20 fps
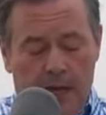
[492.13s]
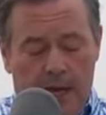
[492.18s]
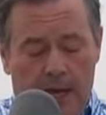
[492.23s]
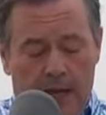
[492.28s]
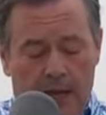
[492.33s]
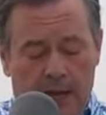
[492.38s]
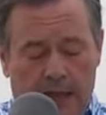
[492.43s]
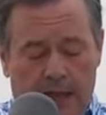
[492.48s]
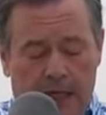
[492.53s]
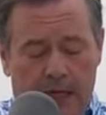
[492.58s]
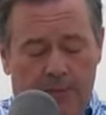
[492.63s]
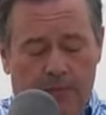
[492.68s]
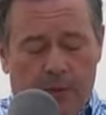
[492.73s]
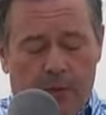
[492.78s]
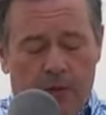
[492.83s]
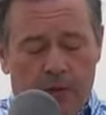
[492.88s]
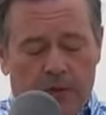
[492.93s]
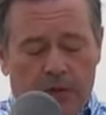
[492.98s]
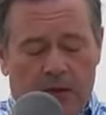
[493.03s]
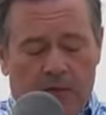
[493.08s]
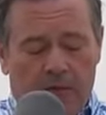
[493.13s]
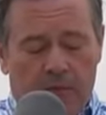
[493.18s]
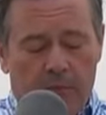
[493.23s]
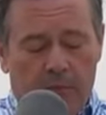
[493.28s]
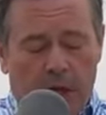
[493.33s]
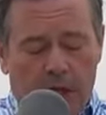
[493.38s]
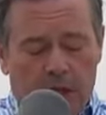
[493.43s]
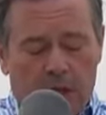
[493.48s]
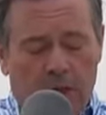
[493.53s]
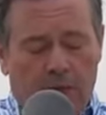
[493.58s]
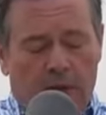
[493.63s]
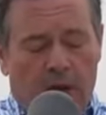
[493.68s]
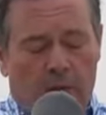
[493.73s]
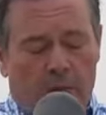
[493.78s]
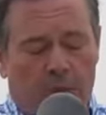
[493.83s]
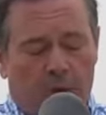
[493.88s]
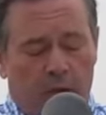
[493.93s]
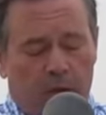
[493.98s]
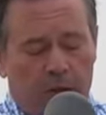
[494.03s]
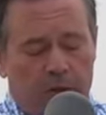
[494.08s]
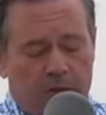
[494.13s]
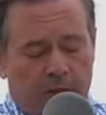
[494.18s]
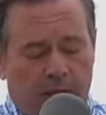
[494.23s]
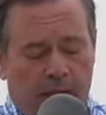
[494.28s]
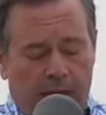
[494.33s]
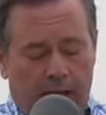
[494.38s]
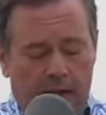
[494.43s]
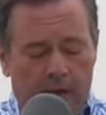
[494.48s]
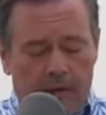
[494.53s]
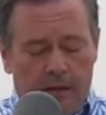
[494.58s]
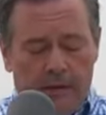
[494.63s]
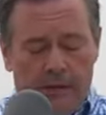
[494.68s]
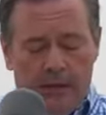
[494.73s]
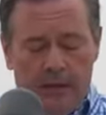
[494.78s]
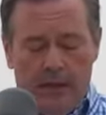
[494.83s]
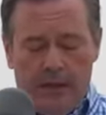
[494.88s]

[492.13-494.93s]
and the keepers of much of Alberta's land,